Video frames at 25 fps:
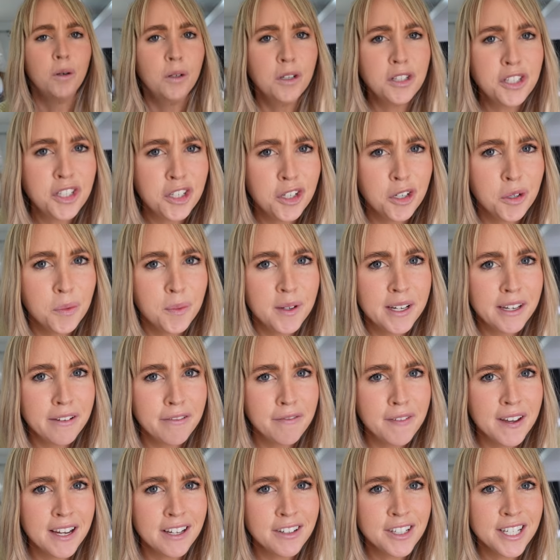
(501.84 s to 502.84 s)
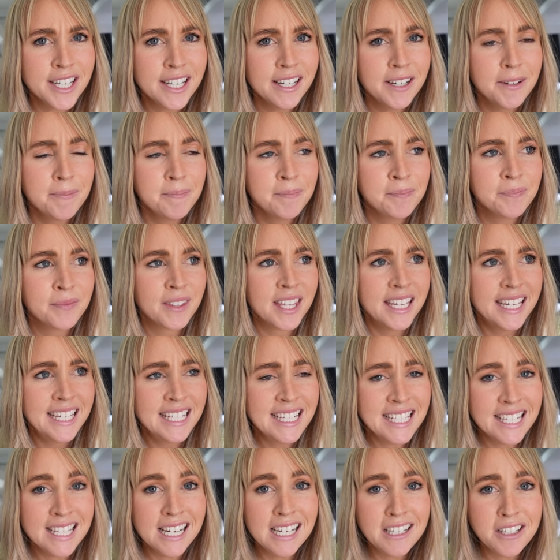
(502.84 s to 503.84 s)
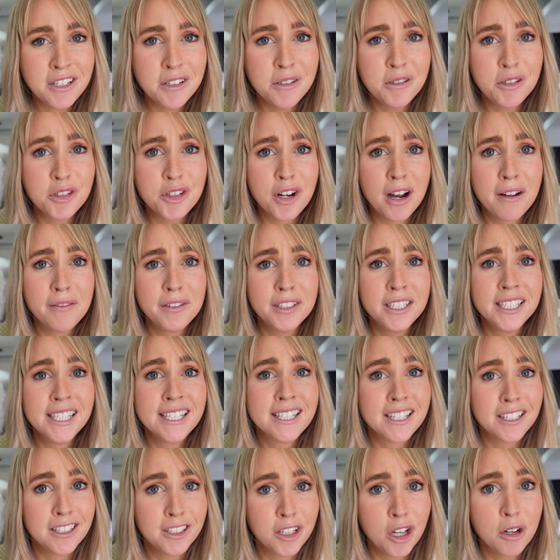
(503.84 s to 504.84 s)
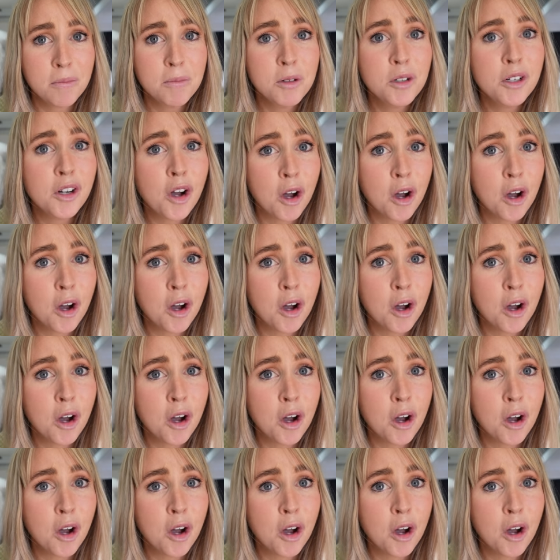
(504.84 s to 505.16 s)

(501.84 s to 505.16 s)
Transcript: Also, we have found um, international travel is a lot more